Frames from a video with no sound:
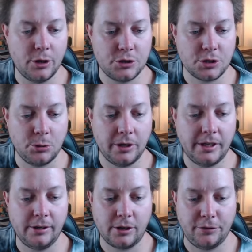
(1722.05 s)
Just
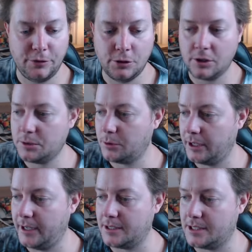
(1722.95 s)
quickly, like if you guys want to
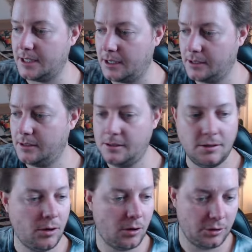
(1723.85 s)
get started
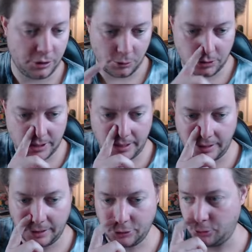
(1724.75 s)
on using
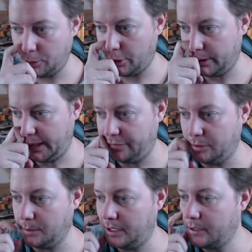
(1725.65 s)

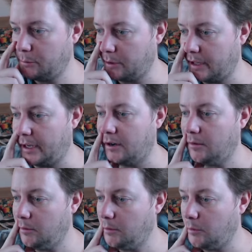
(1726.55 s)
NeumoDVB without
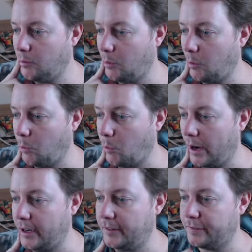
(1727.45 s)

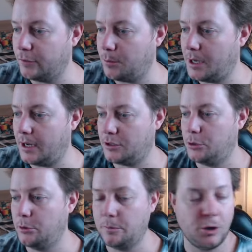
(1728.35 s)
waiting for part
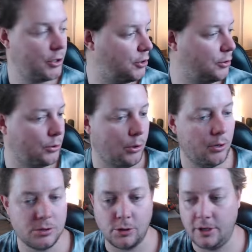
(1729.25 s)
2 of my
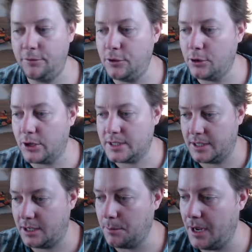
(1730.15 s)
tutorials, I'll give you guys the
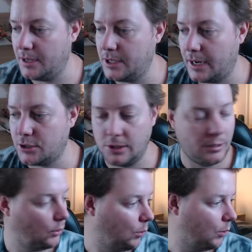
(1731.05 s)
command to actually
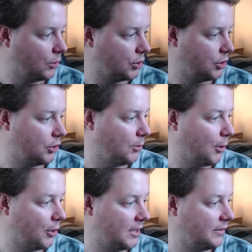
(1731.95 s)
launch
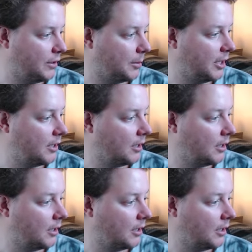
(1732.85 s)
NeumoDVB.